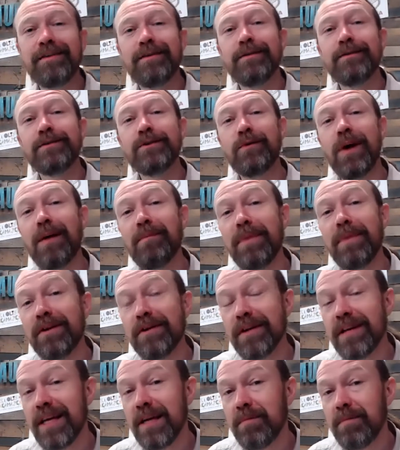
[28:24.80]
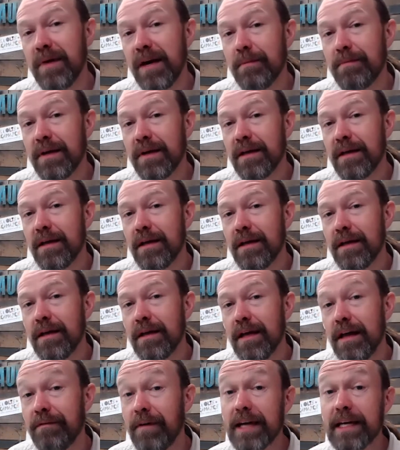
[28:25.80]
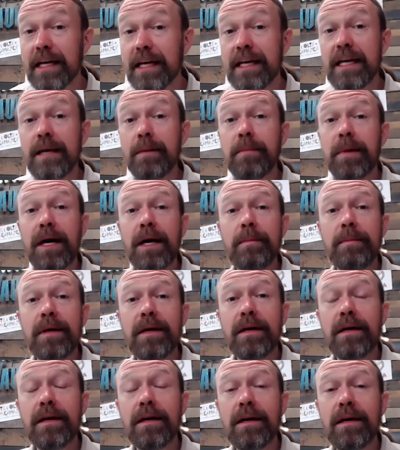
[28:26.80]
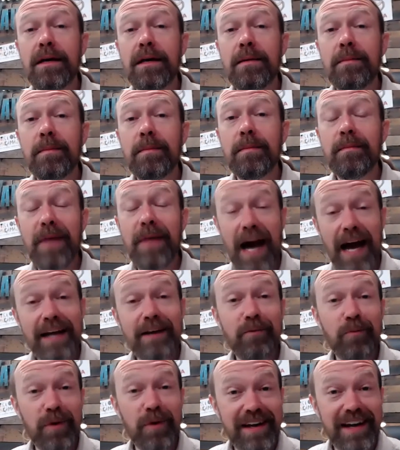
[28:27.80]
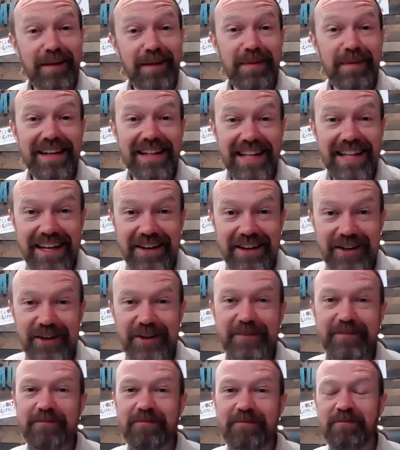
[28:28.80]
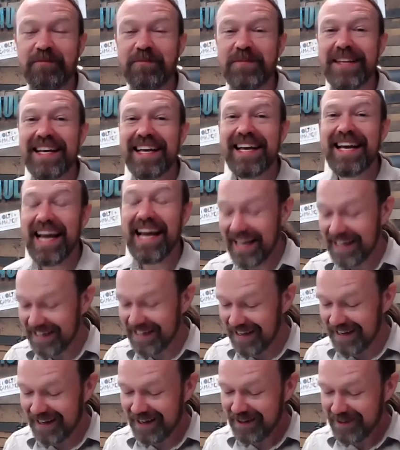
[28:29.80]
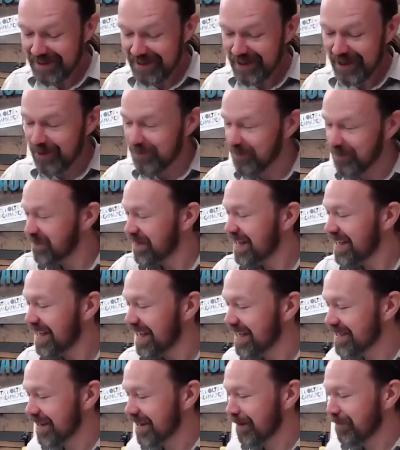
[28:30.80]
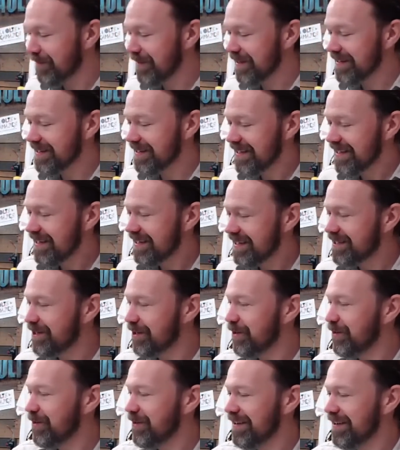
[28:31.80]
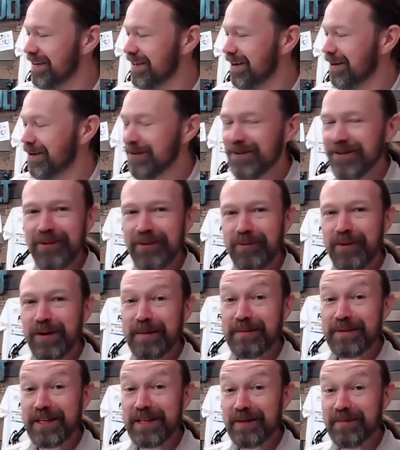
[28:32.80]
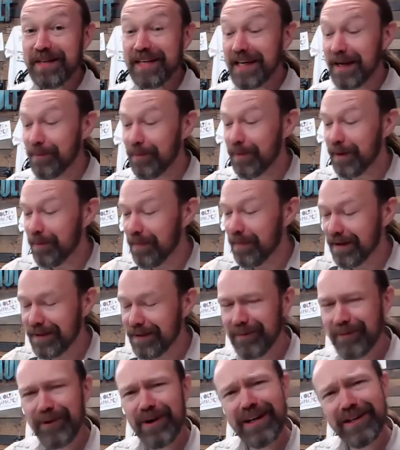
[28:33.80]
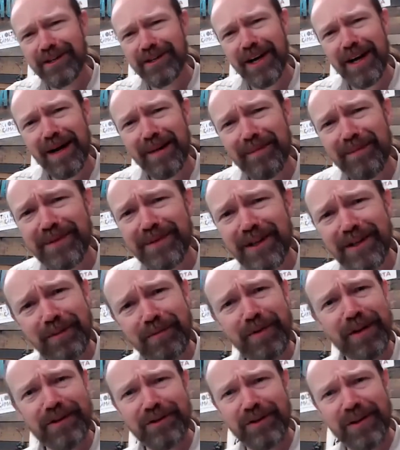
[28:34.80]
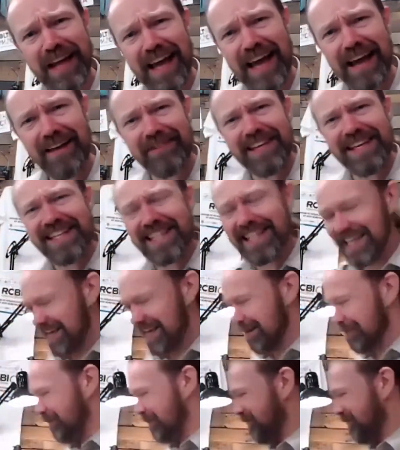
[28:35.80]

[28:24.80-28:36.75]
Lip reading: so I better keep up. If I can keep up, I can one day be a leader. And, it's obvious too, that William's going to be numbered among them. Great job. Such a pleasure to have you in the camp.